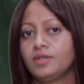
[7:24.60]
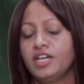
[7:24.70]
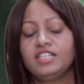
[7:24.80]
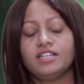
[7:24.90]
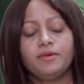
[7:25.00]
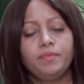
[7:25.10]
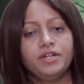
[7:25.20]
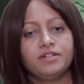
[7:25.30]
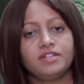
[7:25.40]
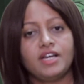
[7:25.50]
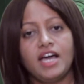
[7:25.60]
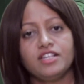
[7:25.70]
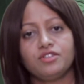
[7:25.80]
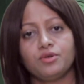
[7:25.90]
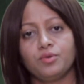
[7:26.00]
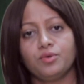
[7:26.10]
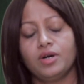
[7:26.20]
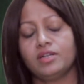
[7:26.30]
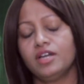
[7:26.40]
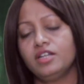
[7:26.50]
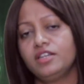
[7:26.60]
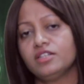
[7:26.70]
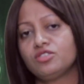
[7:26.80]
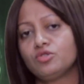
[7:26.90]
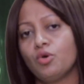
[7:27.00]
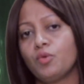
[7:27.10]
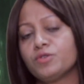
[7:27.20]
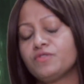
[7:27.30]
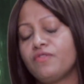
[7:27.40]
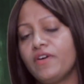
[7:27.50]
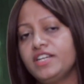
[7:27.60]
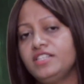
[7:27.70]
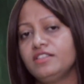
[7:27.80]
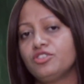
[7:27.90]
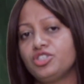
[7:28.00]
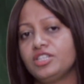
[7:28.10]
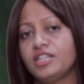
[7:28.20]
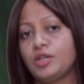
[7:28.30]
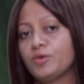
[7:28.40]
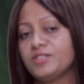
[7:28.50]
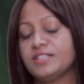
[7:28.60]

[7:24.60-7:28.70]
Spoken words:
It appeared as though Nadia's soul was fighting the jinn that was